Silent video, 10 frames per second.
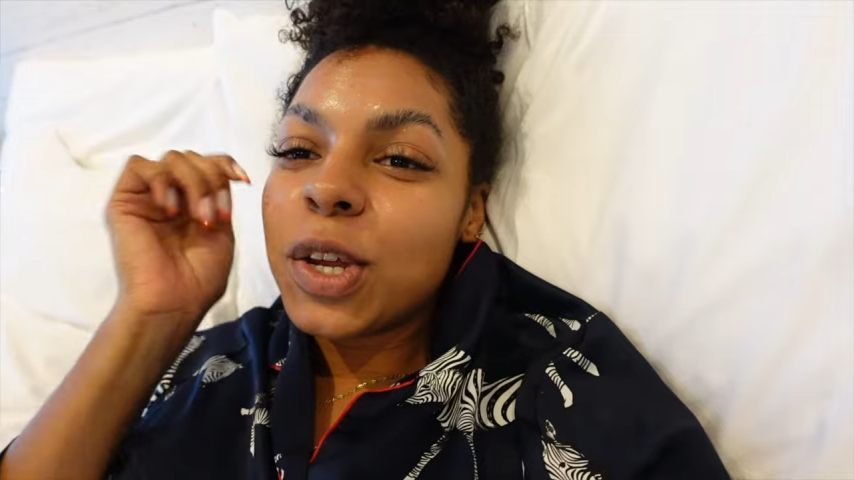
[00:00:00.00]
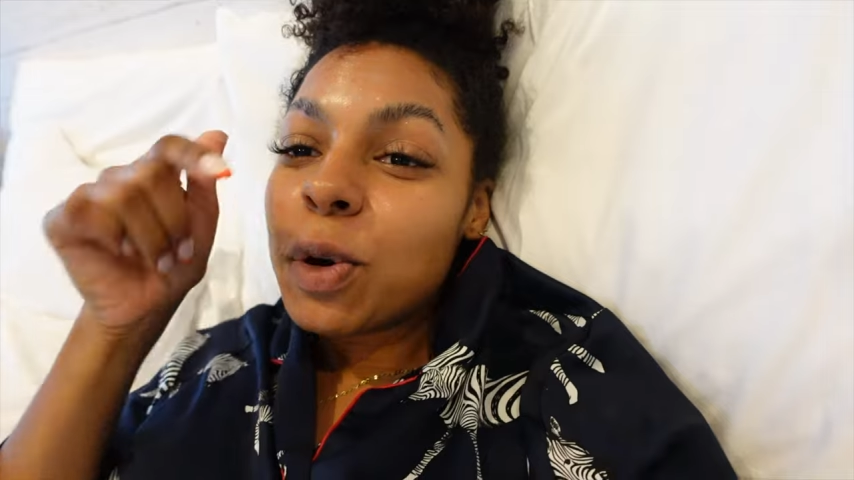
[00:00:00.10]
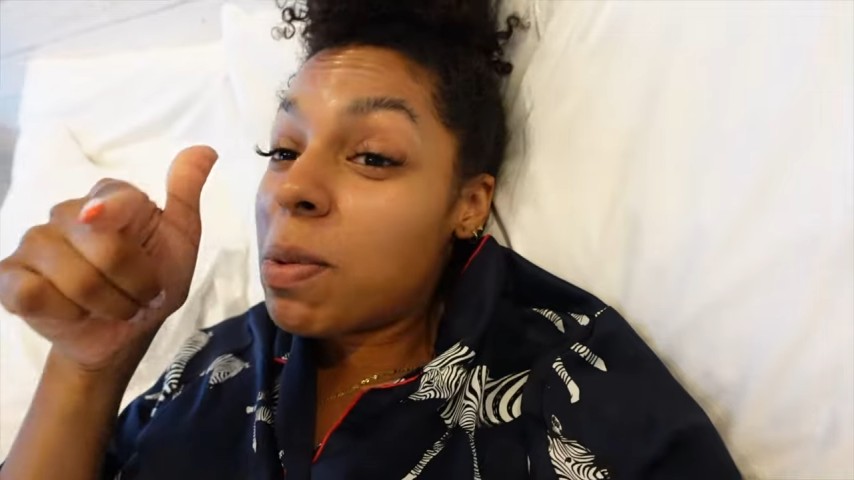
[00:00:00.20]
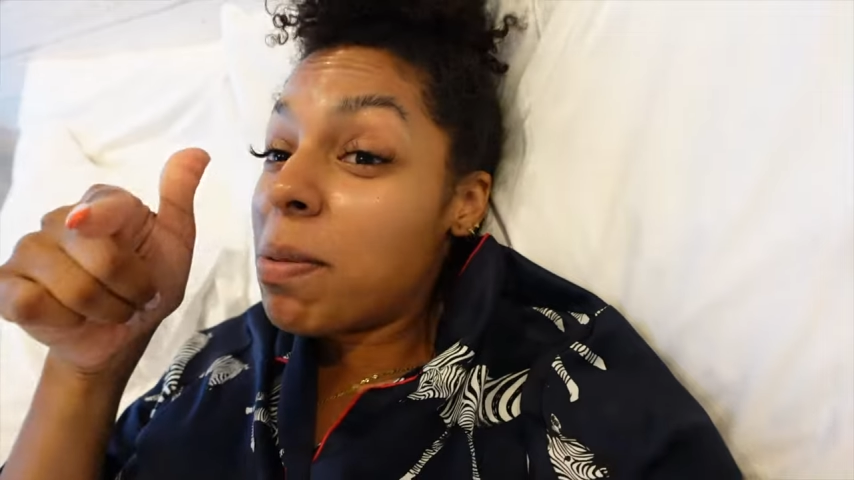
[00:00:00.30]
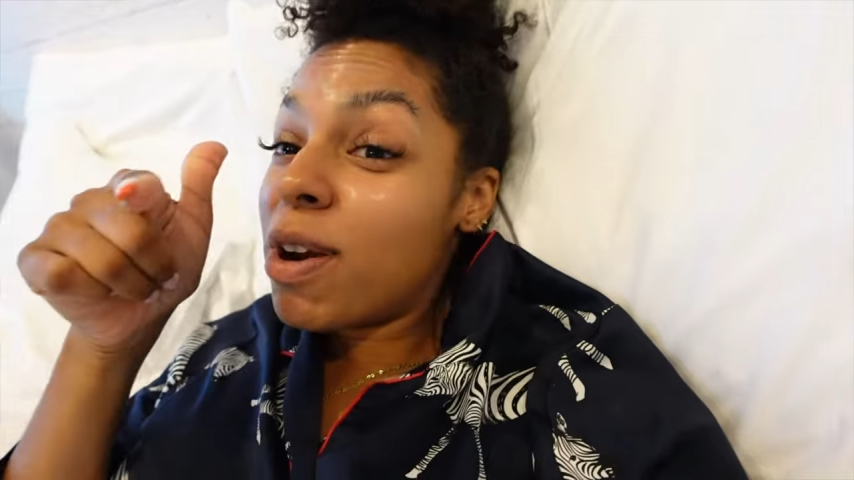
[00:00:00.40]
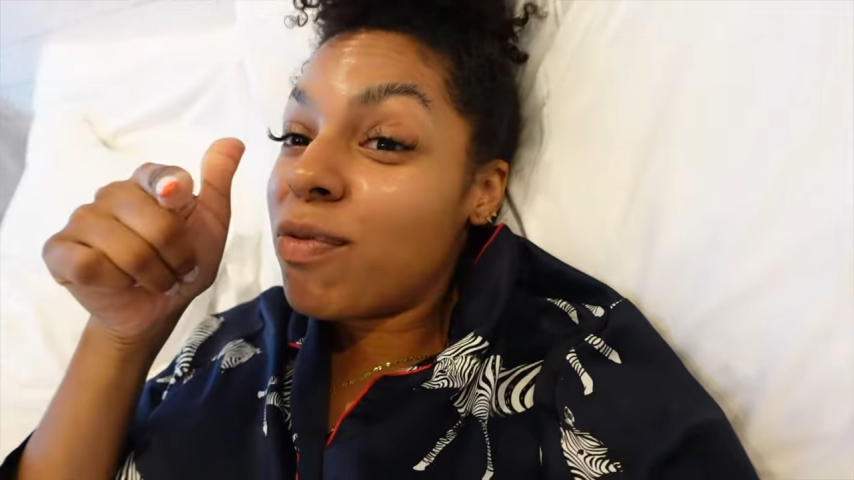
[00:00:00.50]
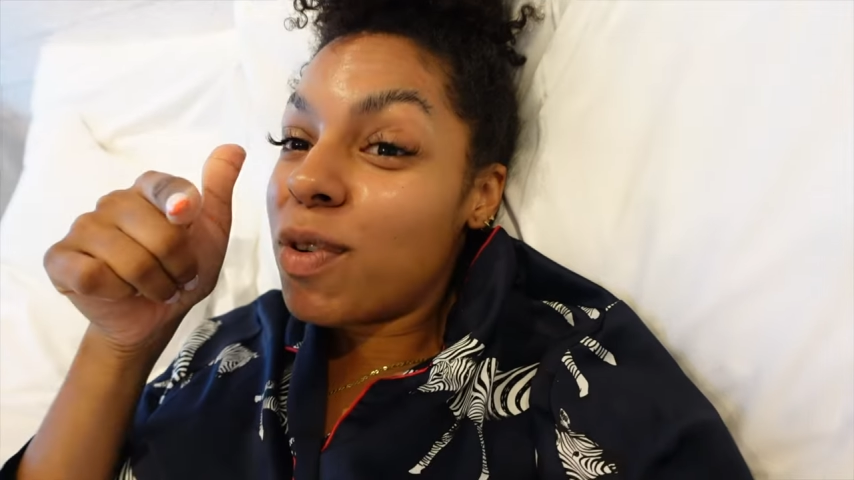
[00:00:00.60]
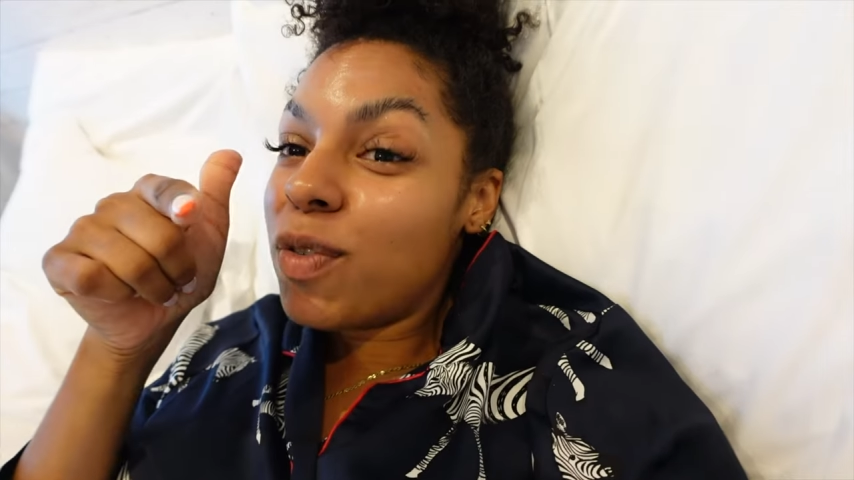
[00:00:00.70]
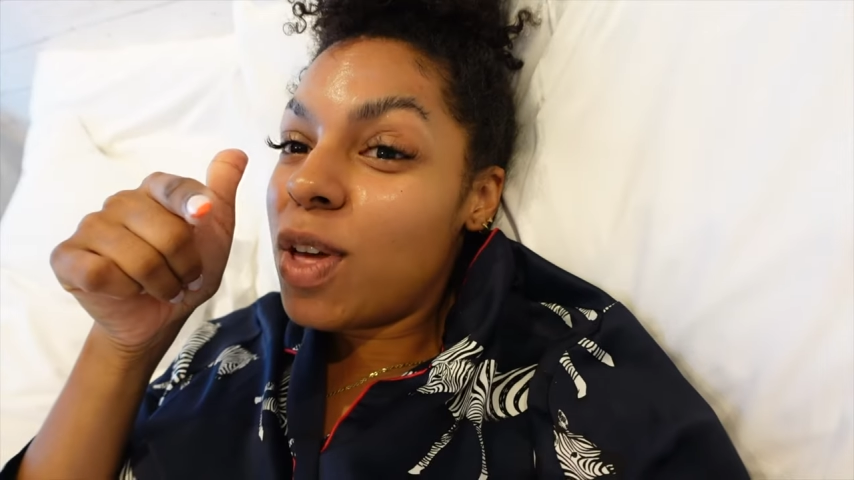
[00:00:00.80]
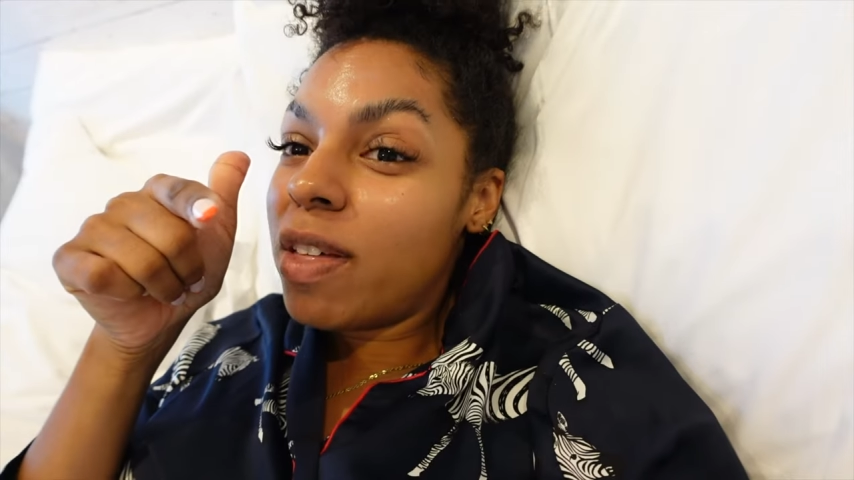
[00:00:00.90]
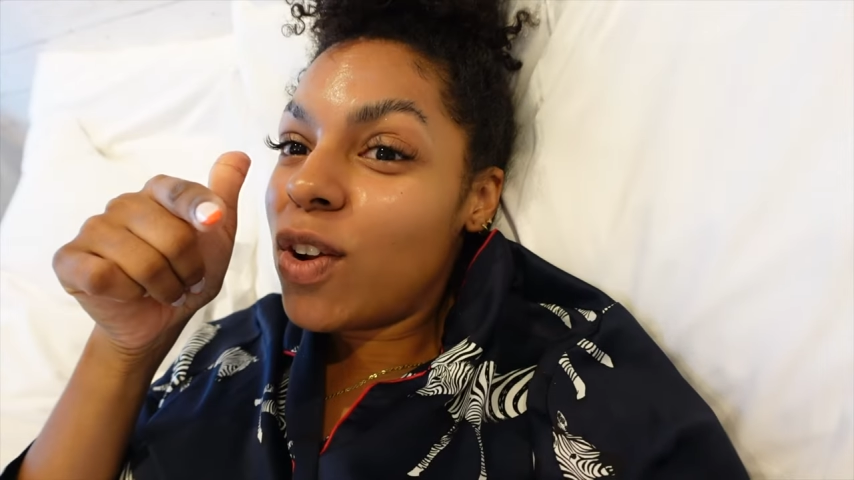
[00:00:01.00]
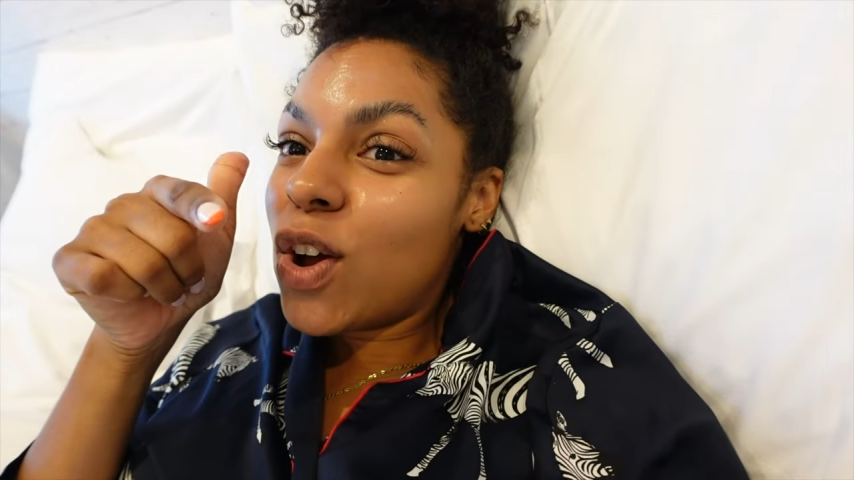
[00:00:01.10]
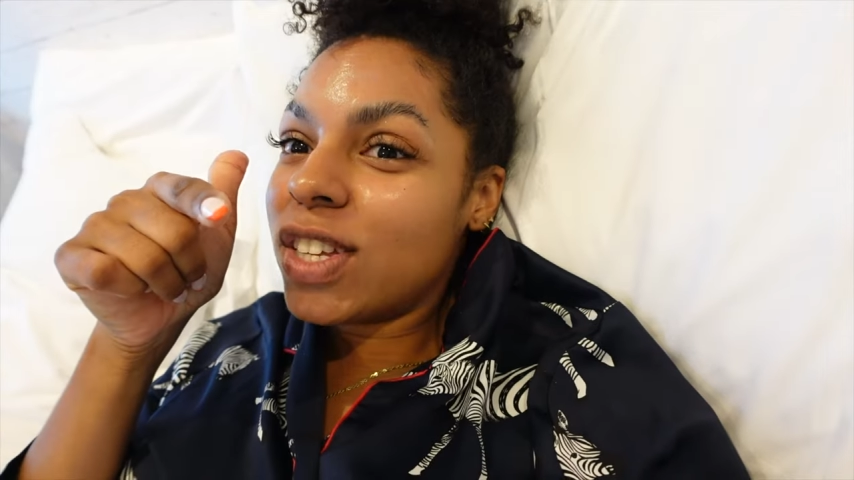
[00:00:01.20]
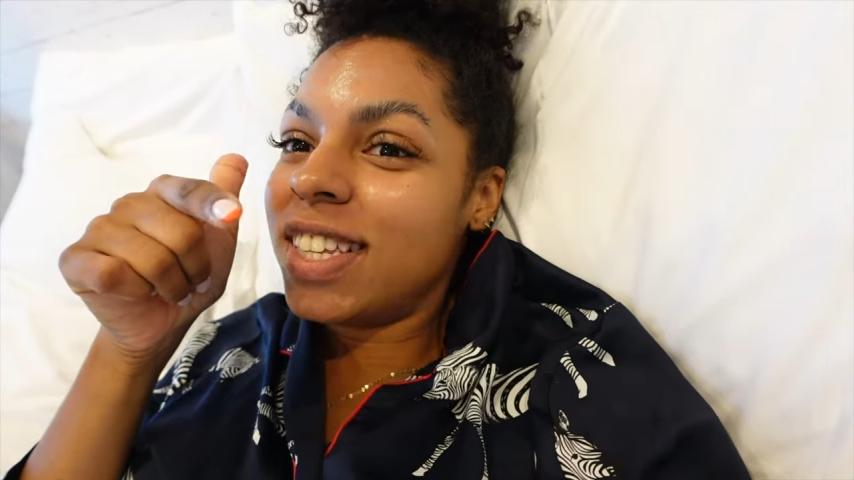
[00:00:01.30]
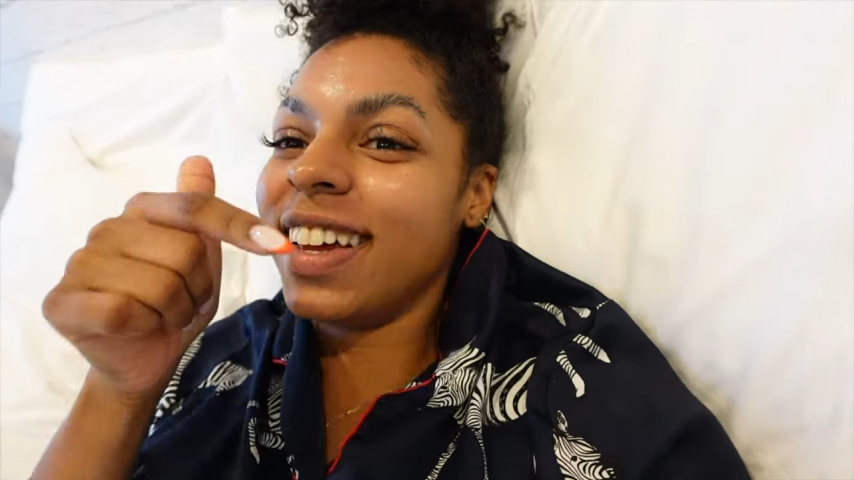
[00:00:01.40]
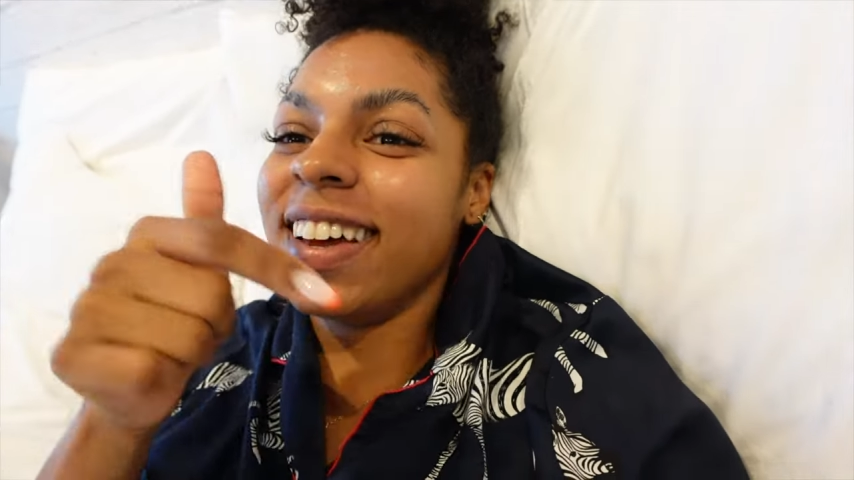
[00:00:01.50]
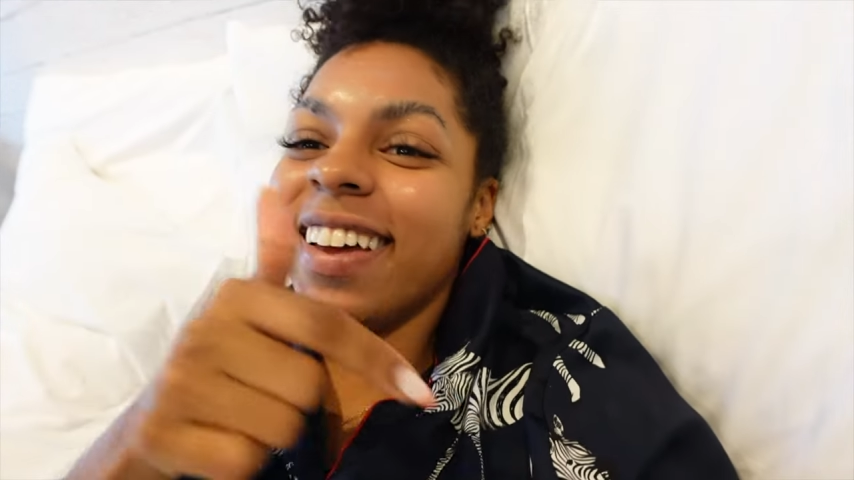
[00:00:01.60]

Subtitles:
You'll remember her from a few other vlogs.